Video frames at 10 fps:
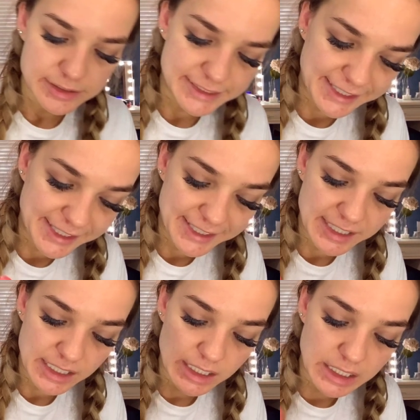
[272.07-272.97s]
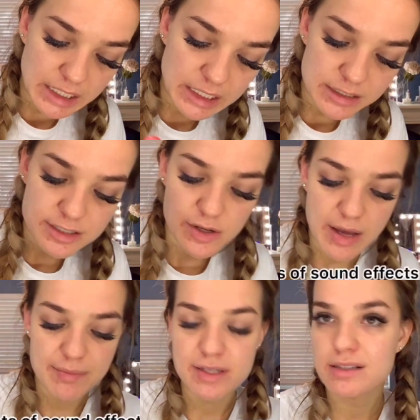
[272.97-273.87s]
mm, So I'm
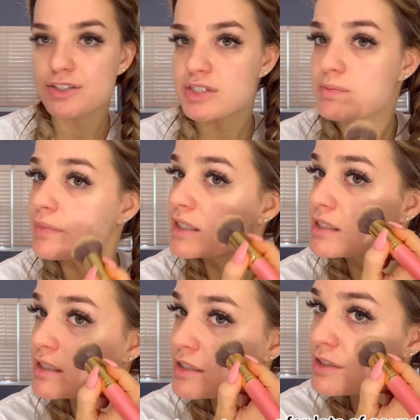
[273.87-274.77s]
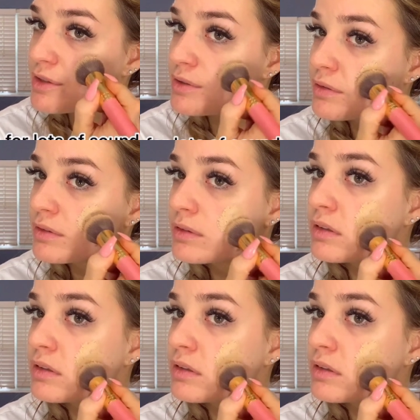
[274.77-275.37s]
basically just mixing the two.